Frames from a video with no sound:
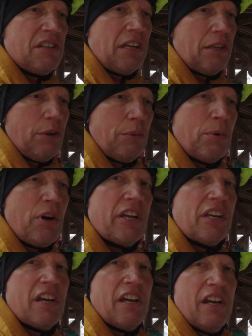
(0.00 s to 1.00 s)
take a little
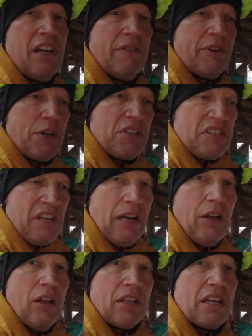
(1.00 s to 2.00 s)
break. Here, since I had
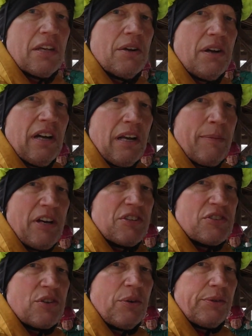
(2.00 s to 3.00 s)
all the gear on, I might
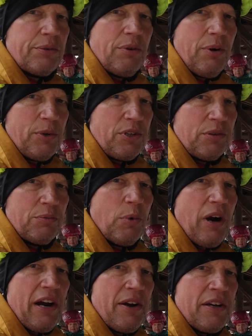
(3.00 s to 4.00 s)
just go through what we're
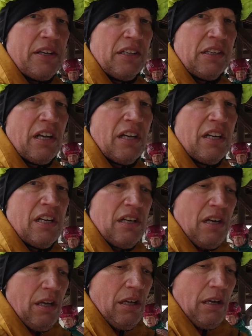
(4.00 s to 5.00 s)
wearing and
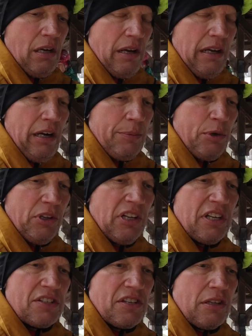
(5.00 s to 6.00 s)
and I'll put
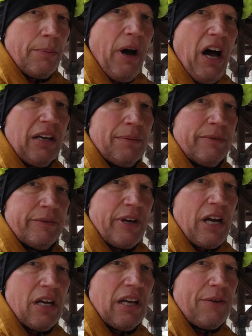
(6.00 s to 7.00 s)
links at the bottom of
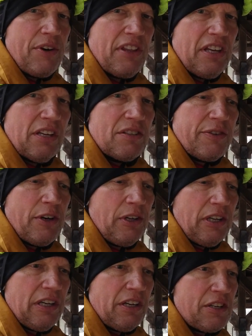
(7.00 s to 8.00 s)
everything. It's
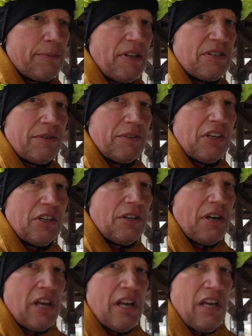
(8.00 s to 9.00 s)
fairly inexpensive
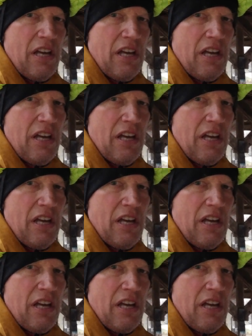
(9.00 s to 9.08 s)
gear.